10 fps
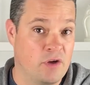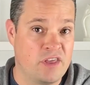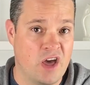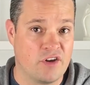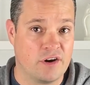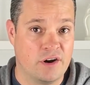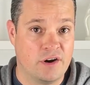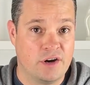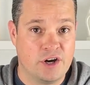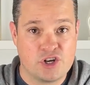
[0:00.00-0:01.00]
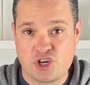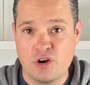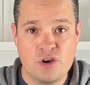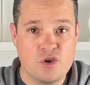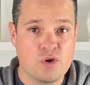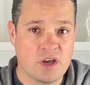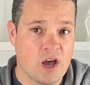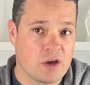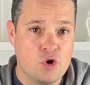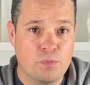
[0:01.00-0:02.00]
the other. Sure, you can
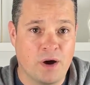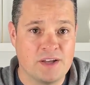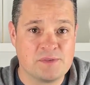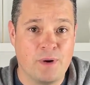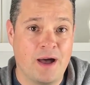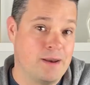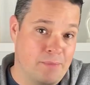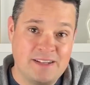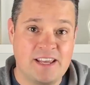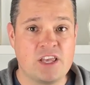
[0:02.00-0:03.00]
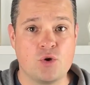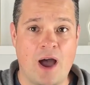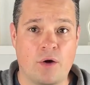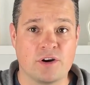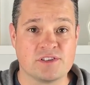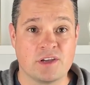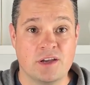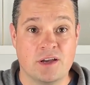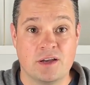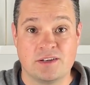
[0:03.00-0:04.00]
cut coupons, but it might take you hours.
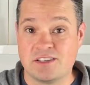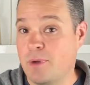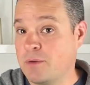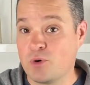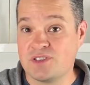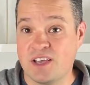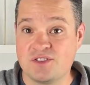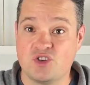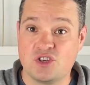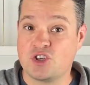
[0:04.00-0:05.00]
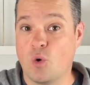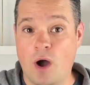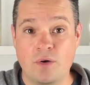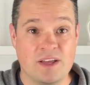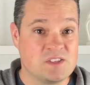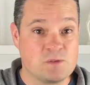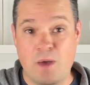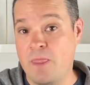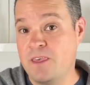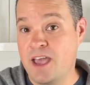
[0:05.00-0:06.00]
Does it make more sense to just go out and
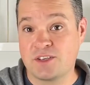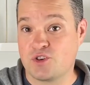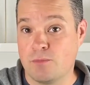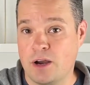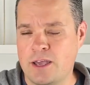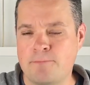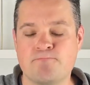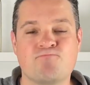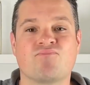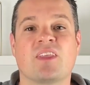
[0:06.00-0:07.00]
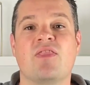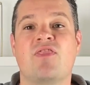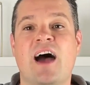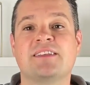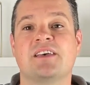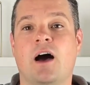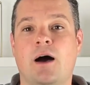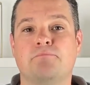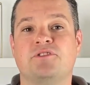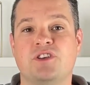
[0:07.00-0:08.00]
spend the extra money? That's
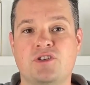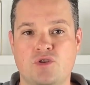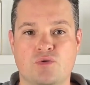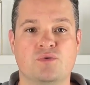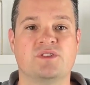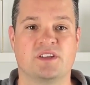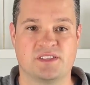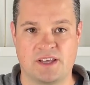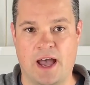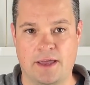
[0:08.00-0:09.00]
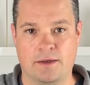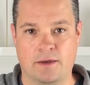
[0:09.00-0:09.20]
up to you to decide.